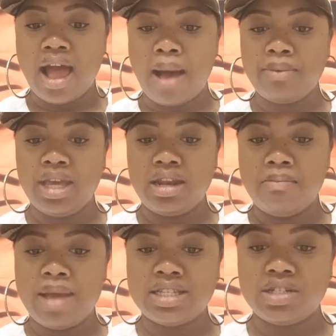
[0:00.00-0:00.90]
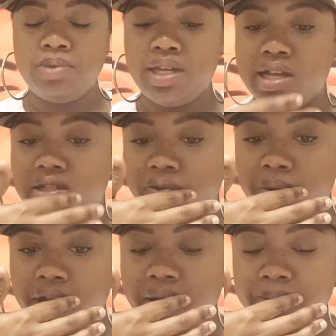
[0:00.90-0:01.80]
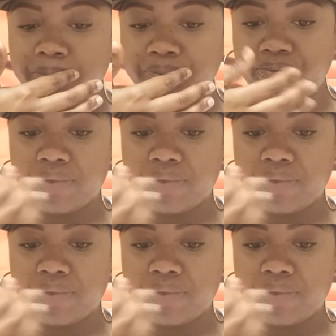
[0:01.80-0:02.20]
I'm getting a message because of where